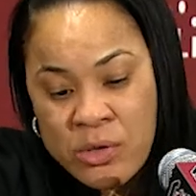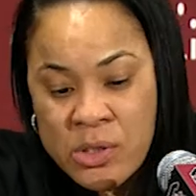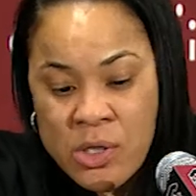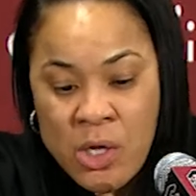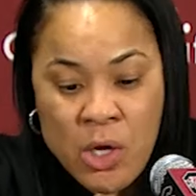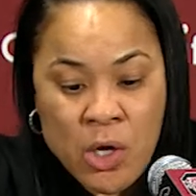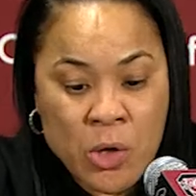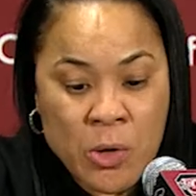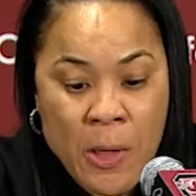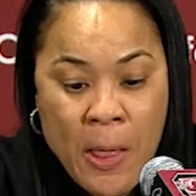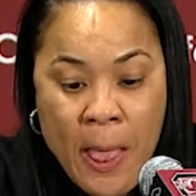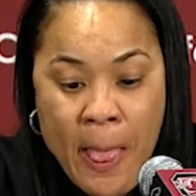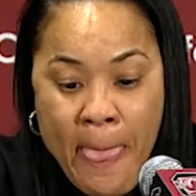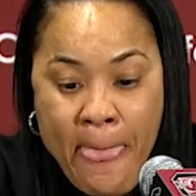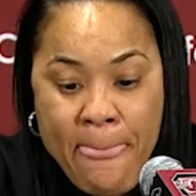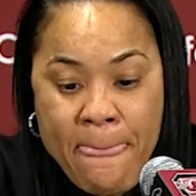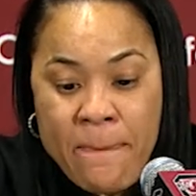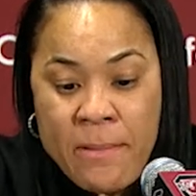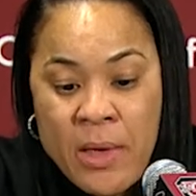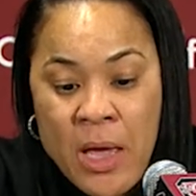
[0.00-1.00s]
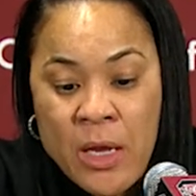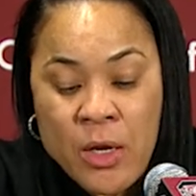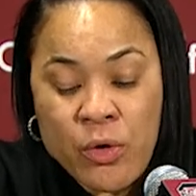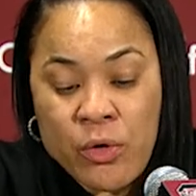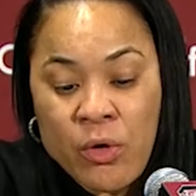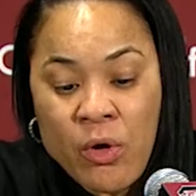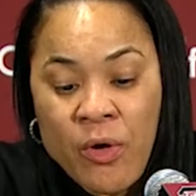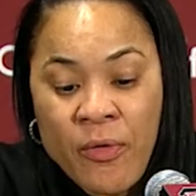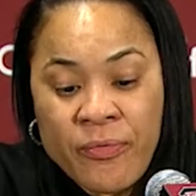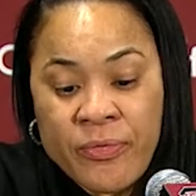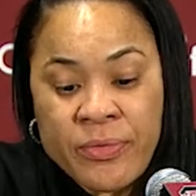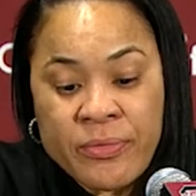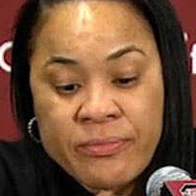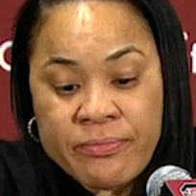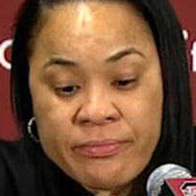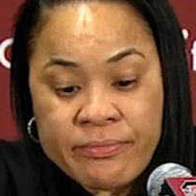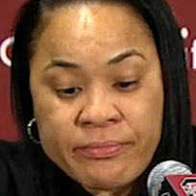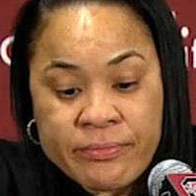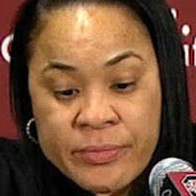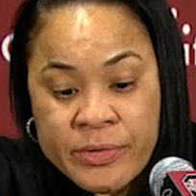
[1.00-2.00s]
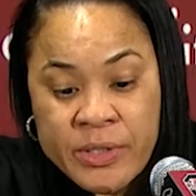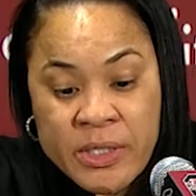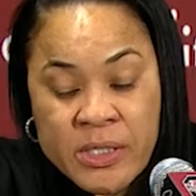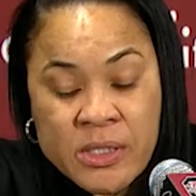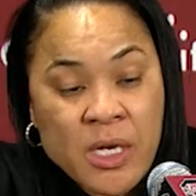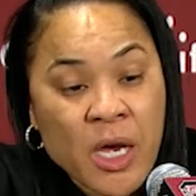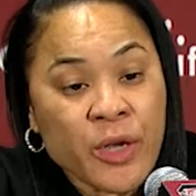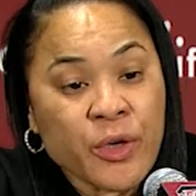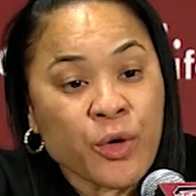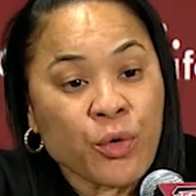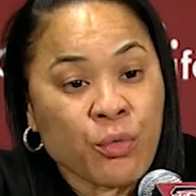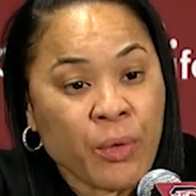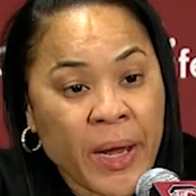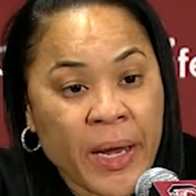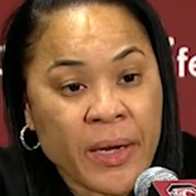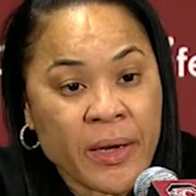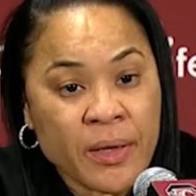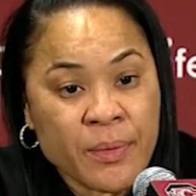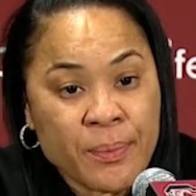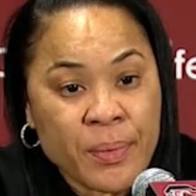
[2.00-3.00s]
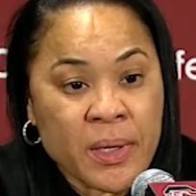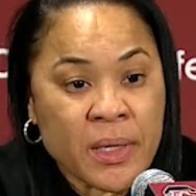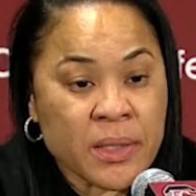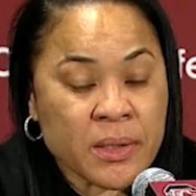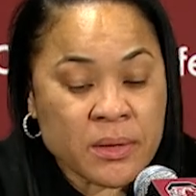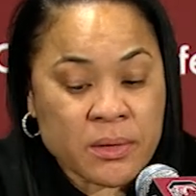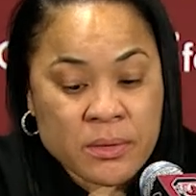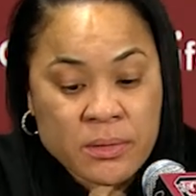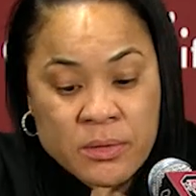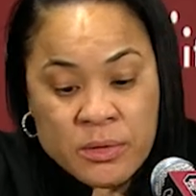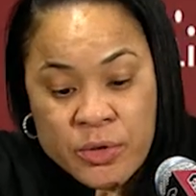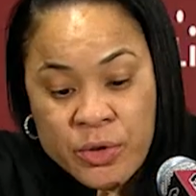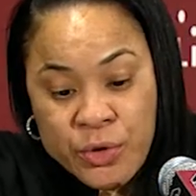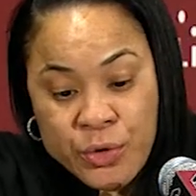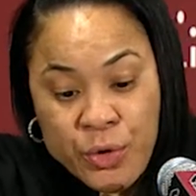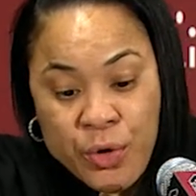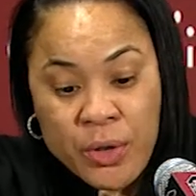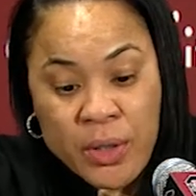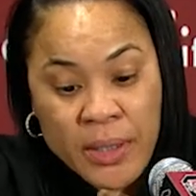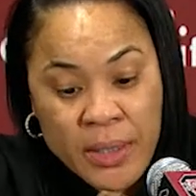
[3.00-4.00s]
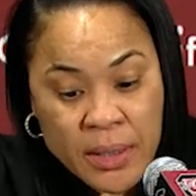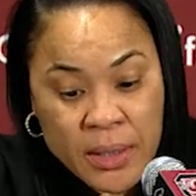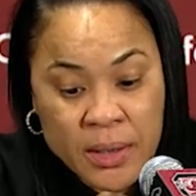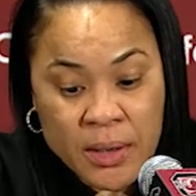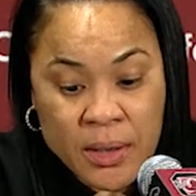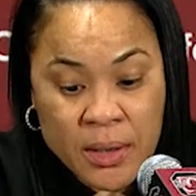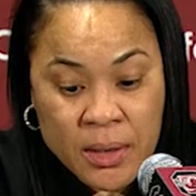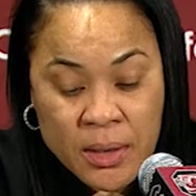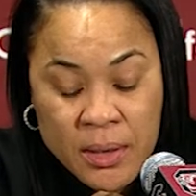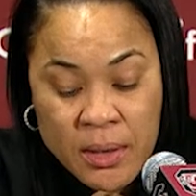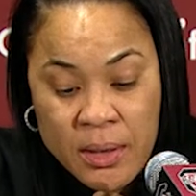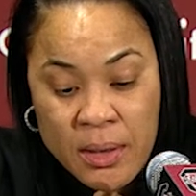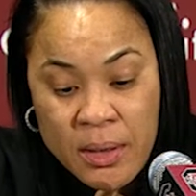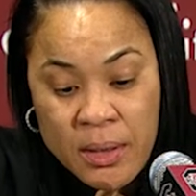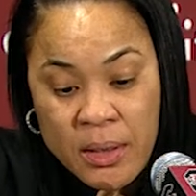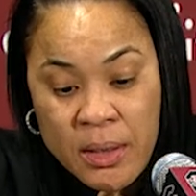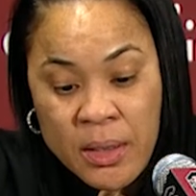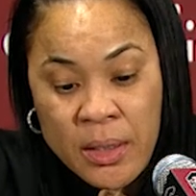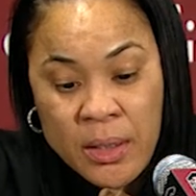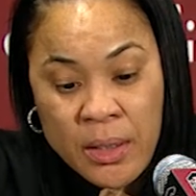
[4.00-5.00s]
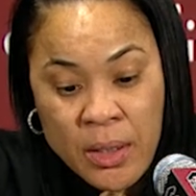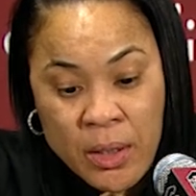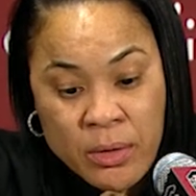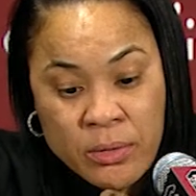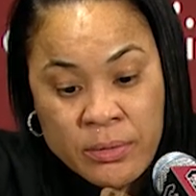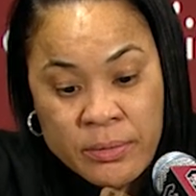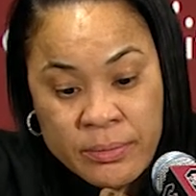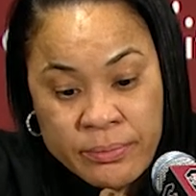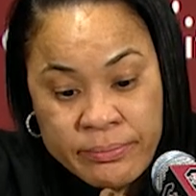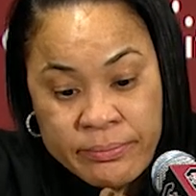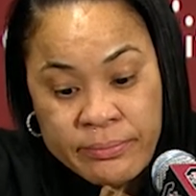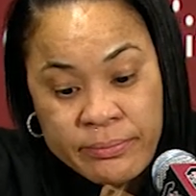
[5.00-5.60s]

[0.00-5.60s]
So I don't know if she's underrated, but surely, you know,